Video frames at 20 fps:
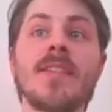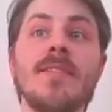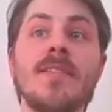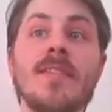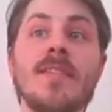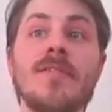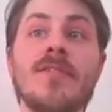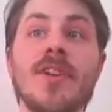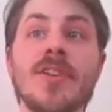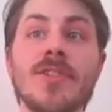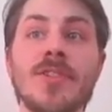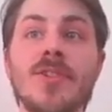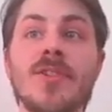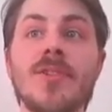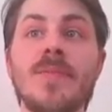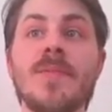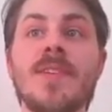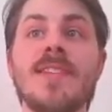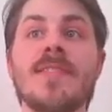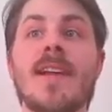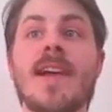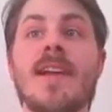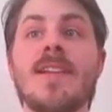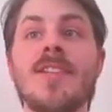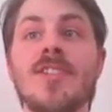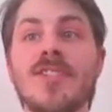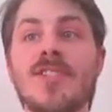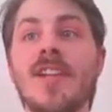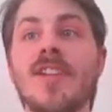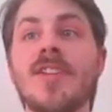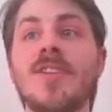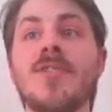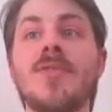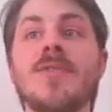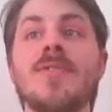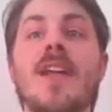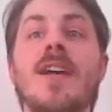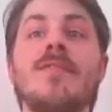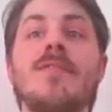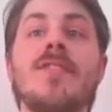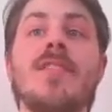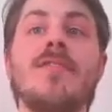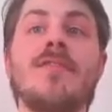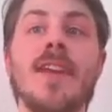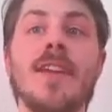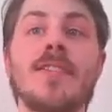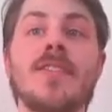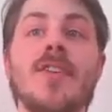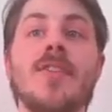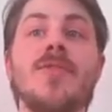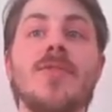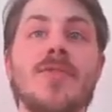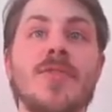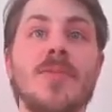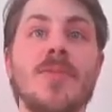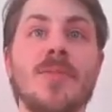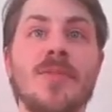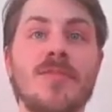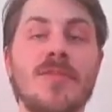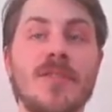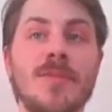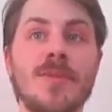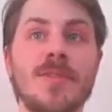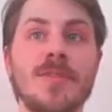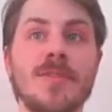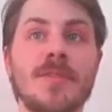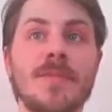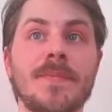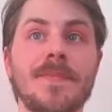therefore assume these additional cues have an effect on user performance.